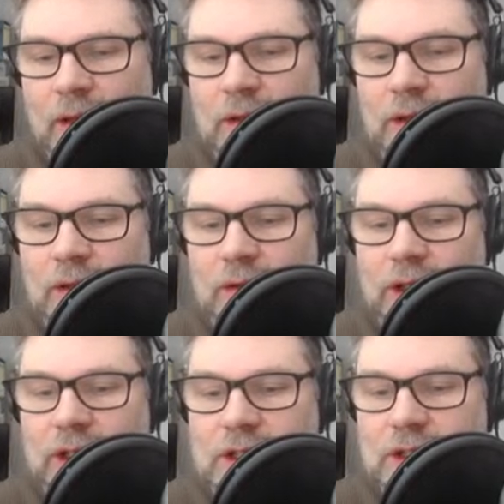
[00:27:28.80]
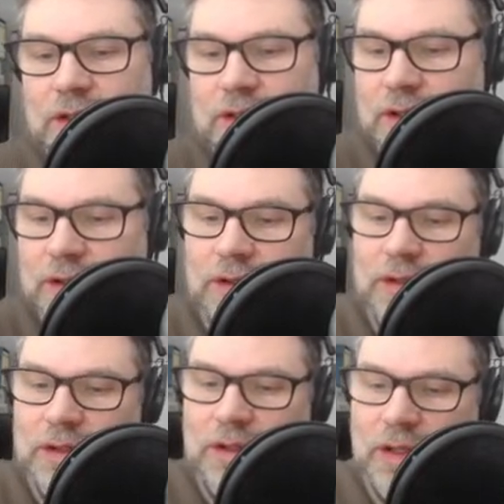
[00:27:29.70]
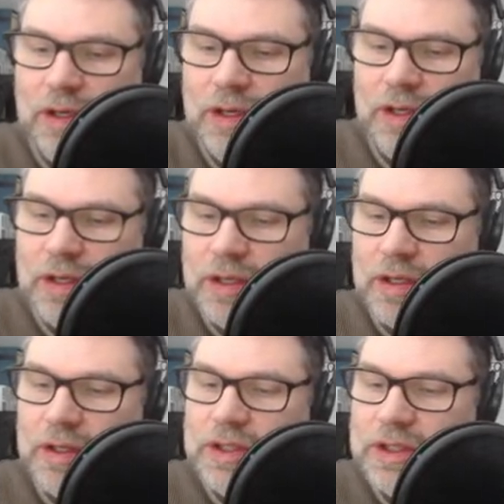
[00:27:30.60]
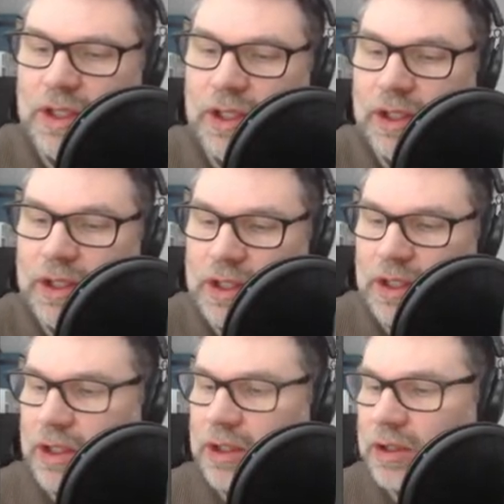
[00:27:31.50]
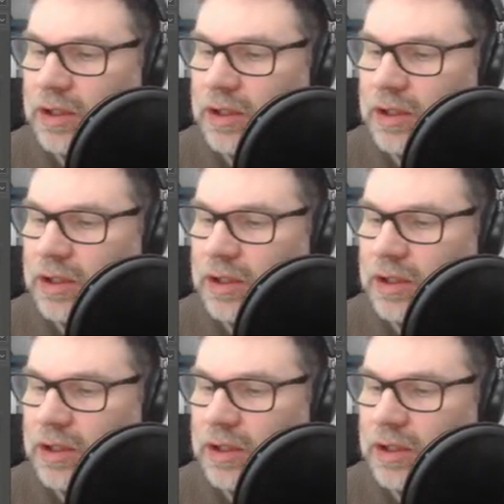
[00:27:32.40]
I don't know, I guess there's the... The ceiling is here.